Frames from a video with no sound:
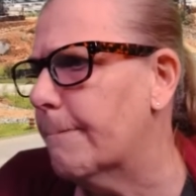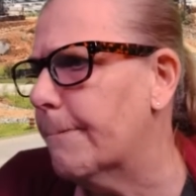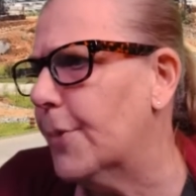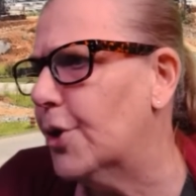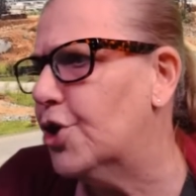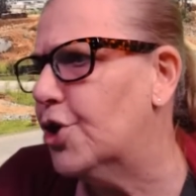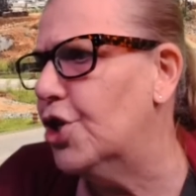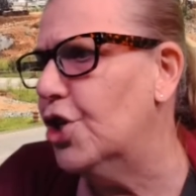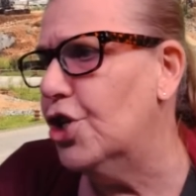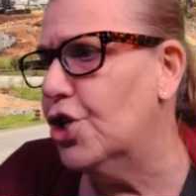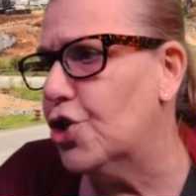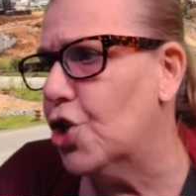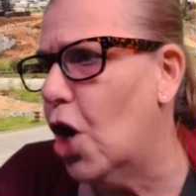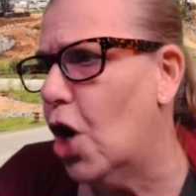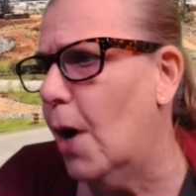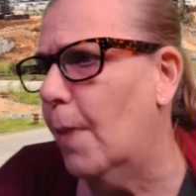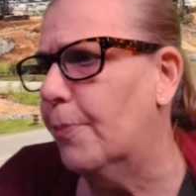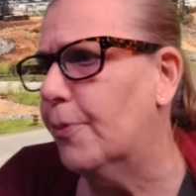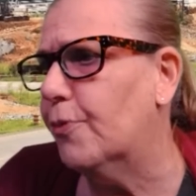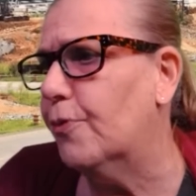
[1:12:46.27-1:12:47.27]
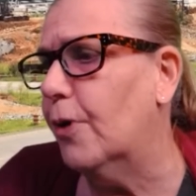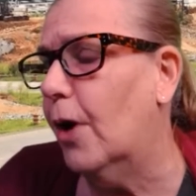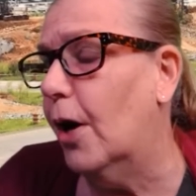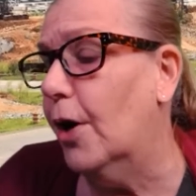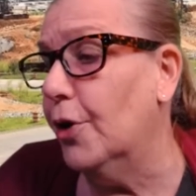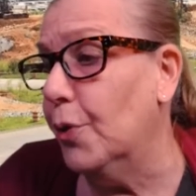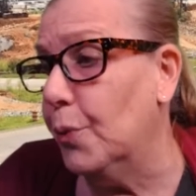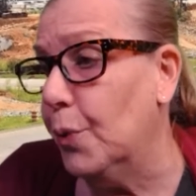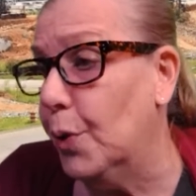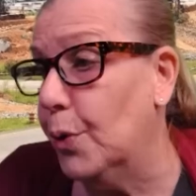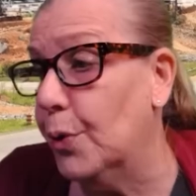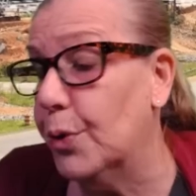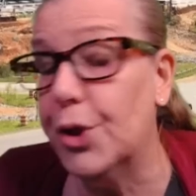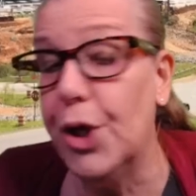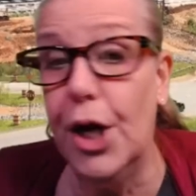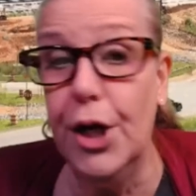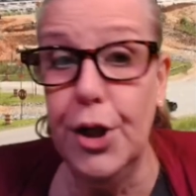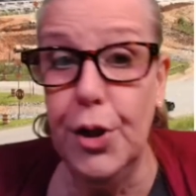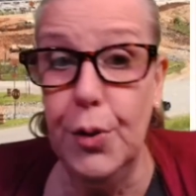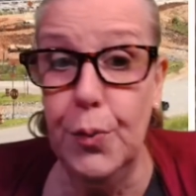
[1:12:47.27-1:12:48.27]
she stopped on the road,
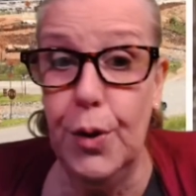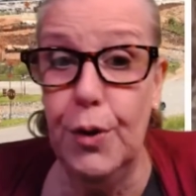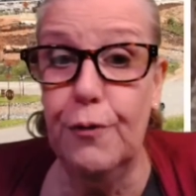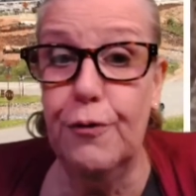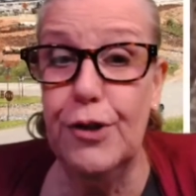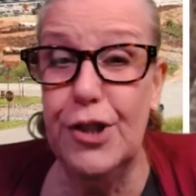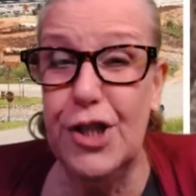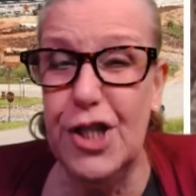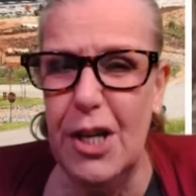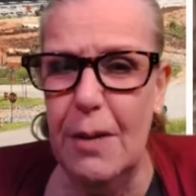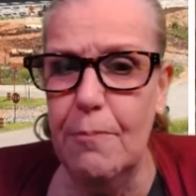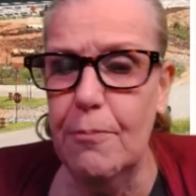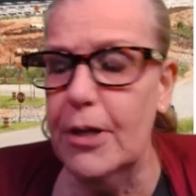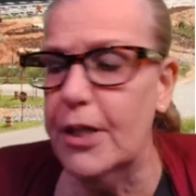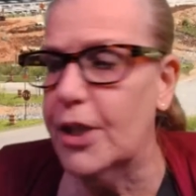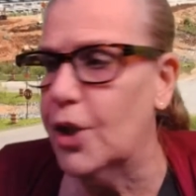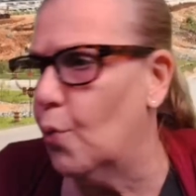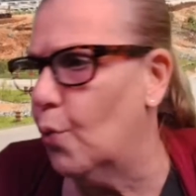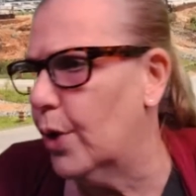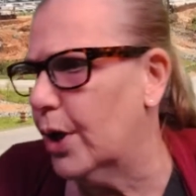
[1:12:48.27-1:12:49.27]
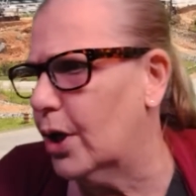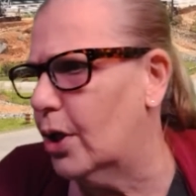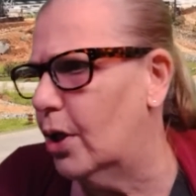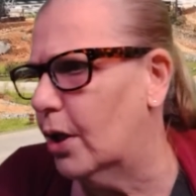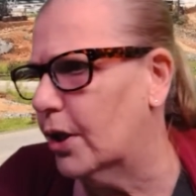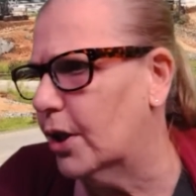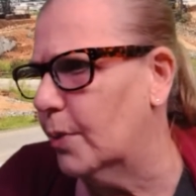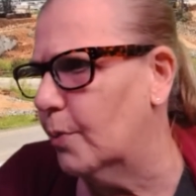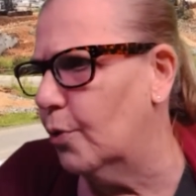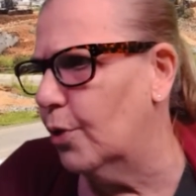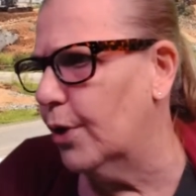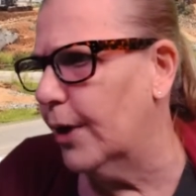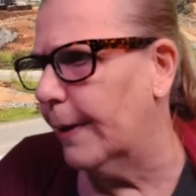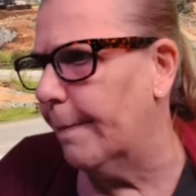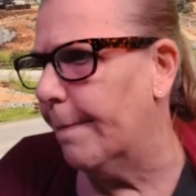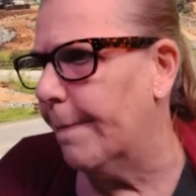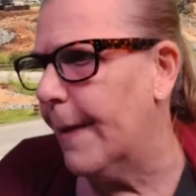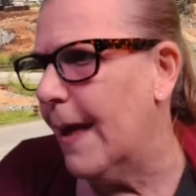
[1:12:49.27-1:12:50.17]
side of the road for some reason at one o'clock in the morning.